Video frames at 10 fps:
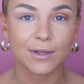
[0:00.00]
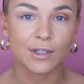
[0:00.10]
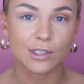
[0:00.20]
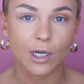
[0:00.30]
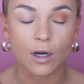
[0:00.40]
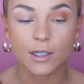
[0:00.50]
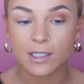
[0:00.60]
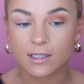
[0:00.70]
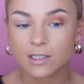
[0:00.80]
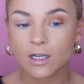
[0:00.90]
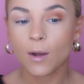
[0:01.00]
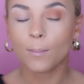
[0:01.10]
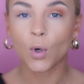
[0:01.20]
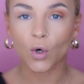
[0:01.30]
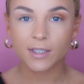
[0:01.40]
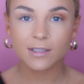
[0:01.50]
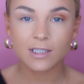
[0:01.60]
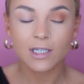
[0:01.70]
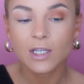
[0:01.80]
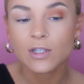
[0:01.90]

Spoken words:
be the darkest point.